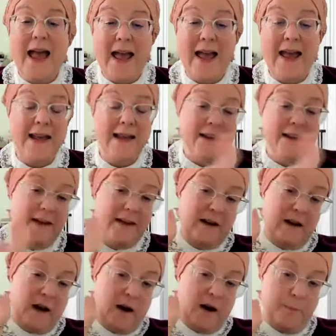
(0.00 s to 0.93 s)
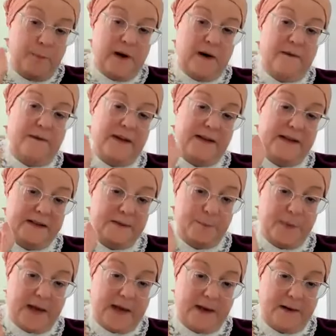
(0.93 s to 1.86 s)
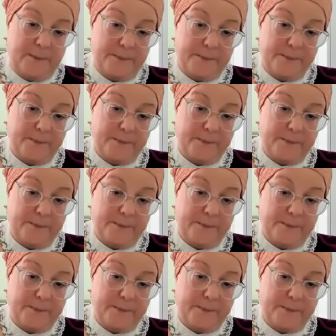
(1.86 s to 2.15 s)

hanging above his bed.